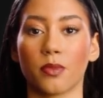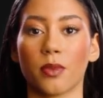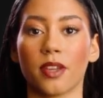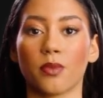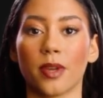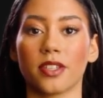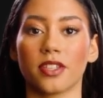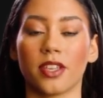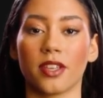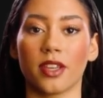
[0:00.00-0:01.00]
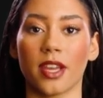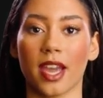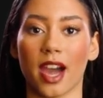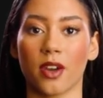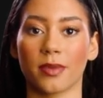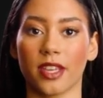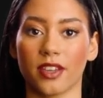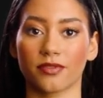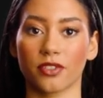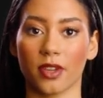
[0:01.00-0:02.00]
Quick question. How
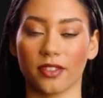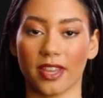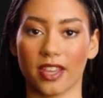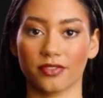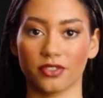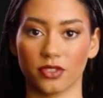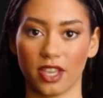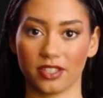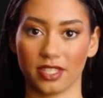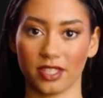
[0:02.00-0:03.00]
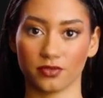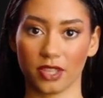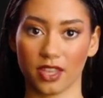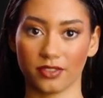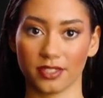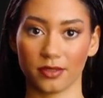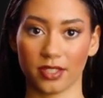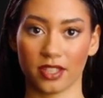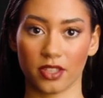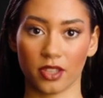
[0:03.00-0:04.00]
many of you have ever tried to keep track of
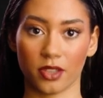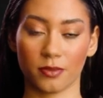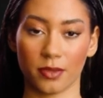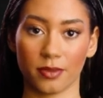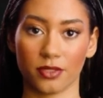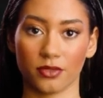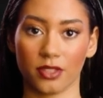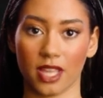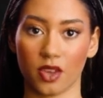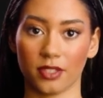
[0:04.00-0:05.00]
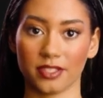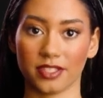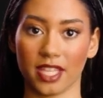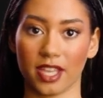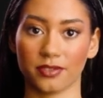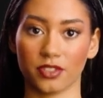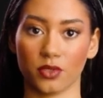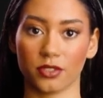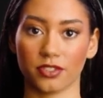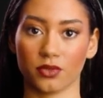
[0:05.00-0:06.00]
something, maybe your allowance, game
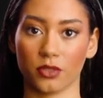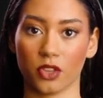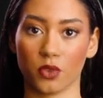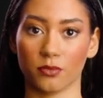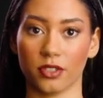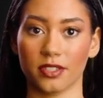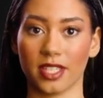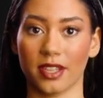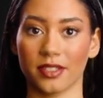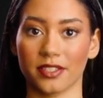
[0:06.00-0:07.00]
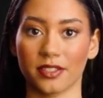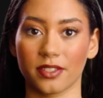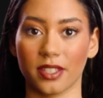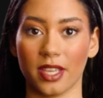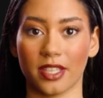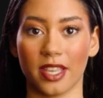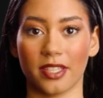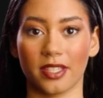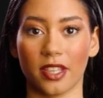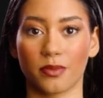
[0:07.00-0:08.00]
scores, or homework assignments, and
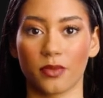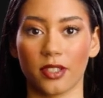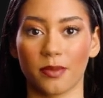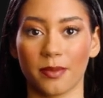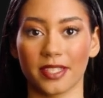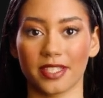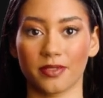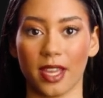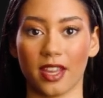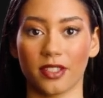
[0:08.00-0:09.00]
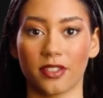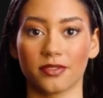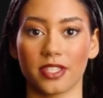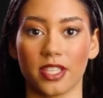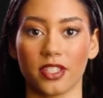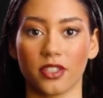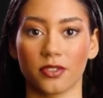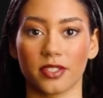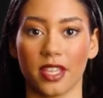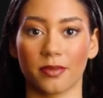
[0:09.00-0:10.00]
ended up with a messy pile of sticky
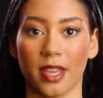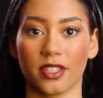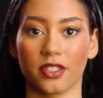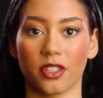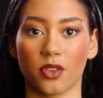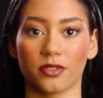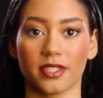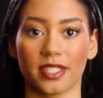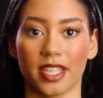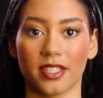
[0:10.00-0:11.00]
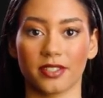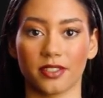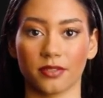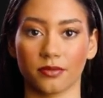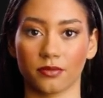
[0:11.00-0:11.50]
notes that made no sense?